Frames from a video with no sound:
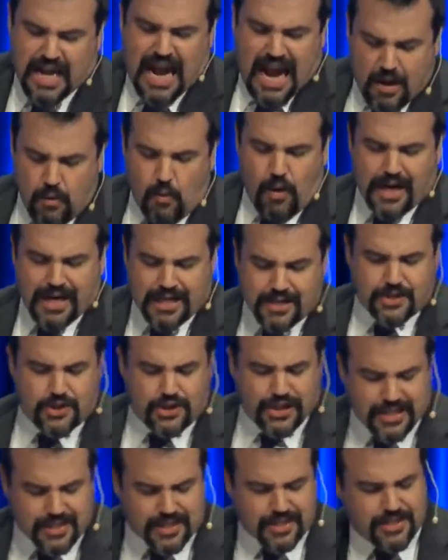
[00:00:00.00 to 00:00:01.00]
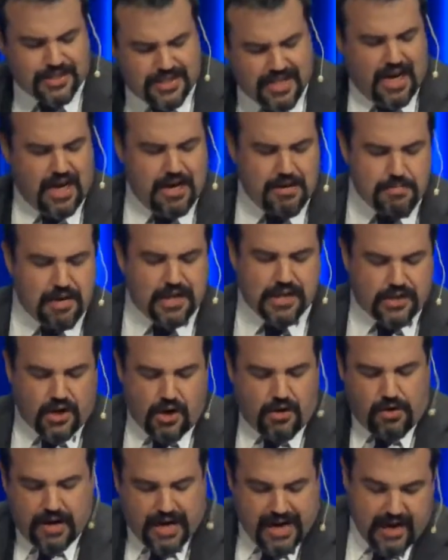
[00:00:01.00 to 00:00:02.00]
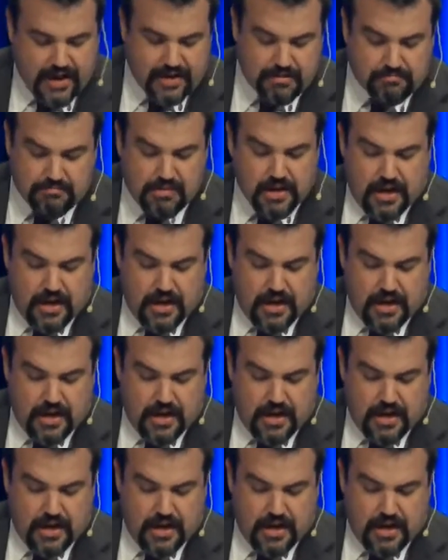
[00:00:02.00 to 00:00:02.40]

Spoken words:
And what has Jesus done but go ahead